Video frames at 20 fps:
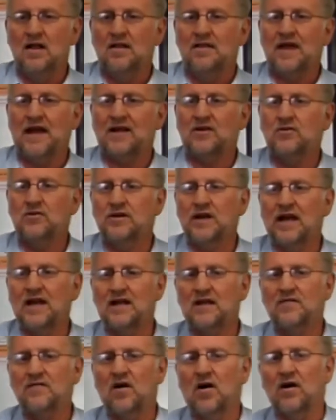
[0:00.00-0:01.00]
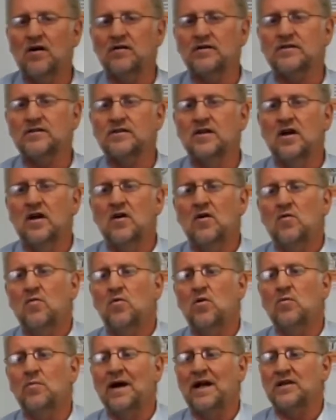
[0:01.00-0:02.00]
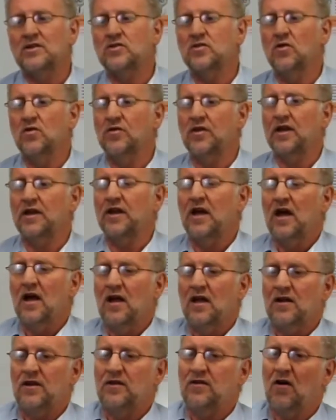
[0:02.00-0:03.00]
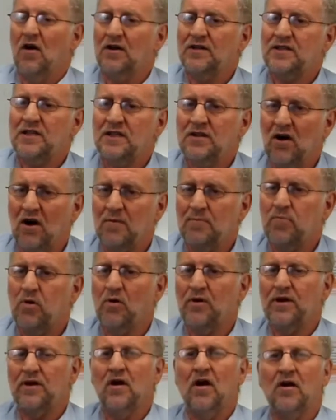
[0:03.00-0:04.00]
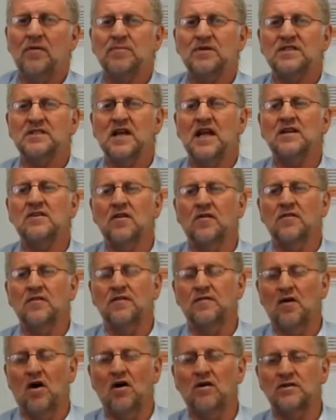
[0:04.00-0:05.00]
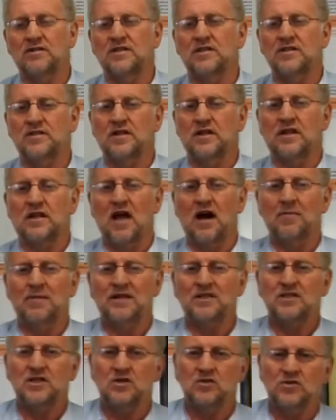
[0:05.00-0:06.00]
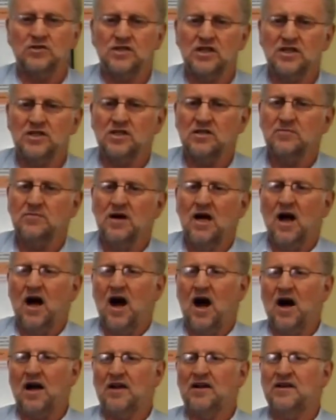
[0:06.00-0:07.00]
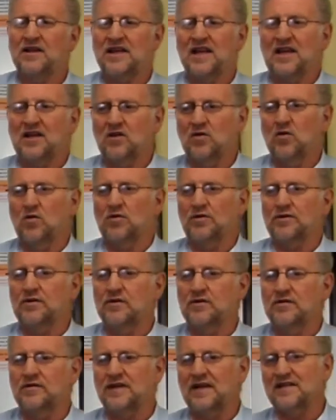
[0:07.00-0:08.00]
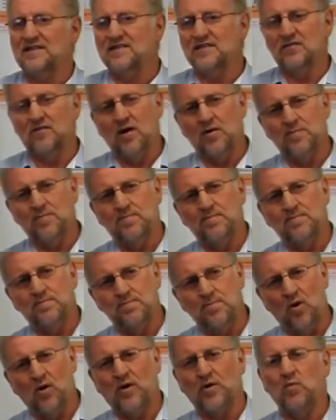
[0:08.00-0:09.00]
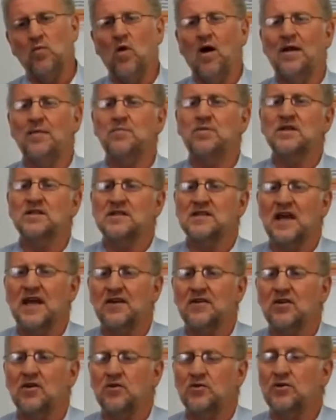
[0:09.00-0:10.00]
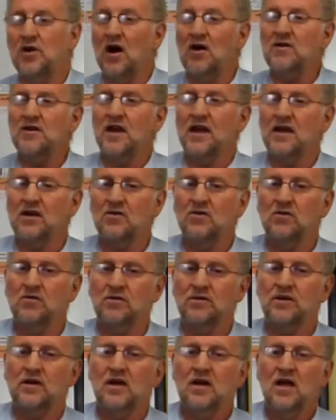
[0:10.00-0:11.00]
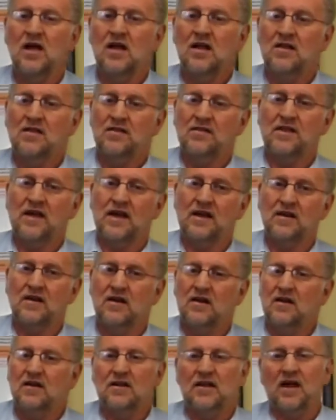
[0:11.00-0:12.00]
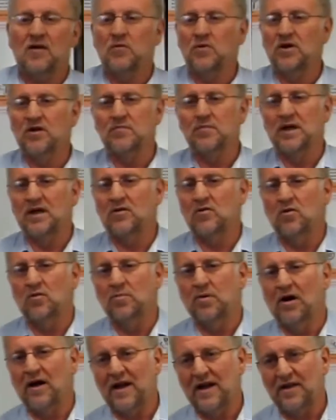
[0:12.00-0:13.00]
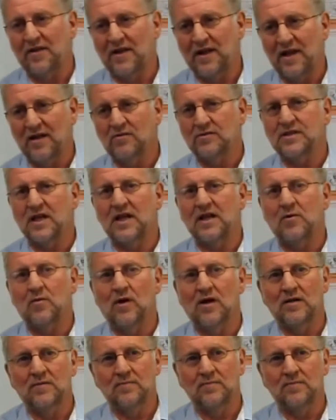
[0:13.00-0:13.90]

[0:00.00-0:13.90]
That good antivirus will make sure that 99.9% of the viruses that come into your system are going to get caught. That 0.1% who don't get caught, then they wouldn't have been caught by anything else anyway.